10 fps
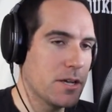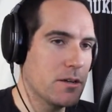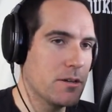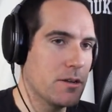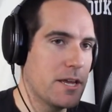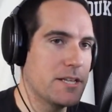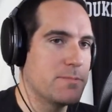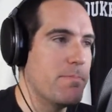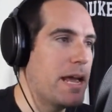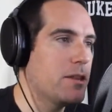his
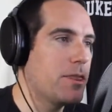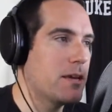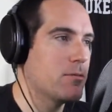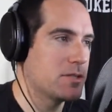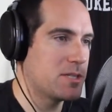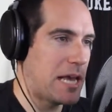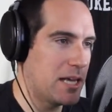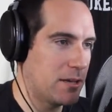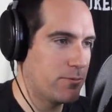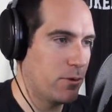main thing was
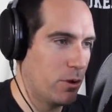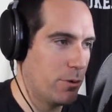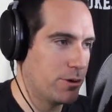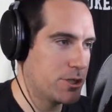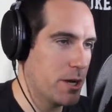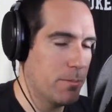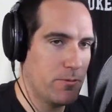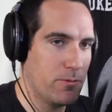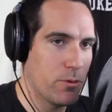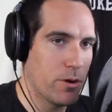taking full ownership
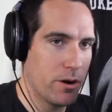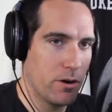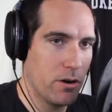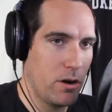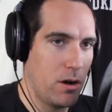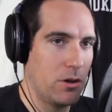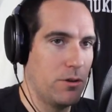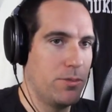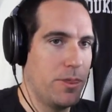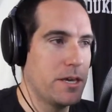for all
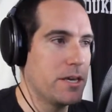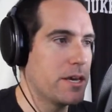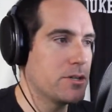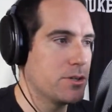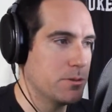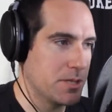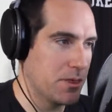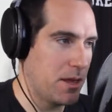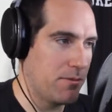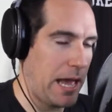of the issues
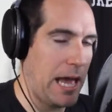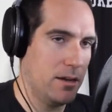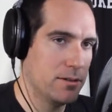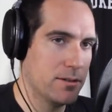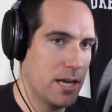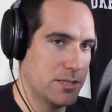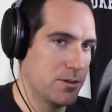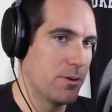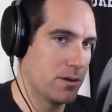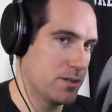that they've had as an
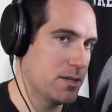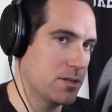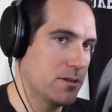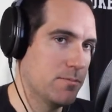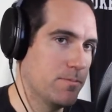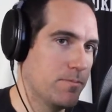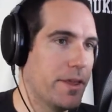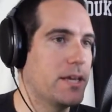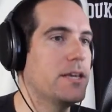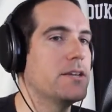organization.
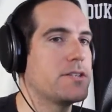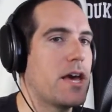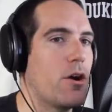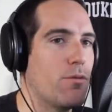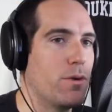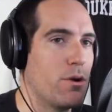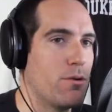Like, he said over and over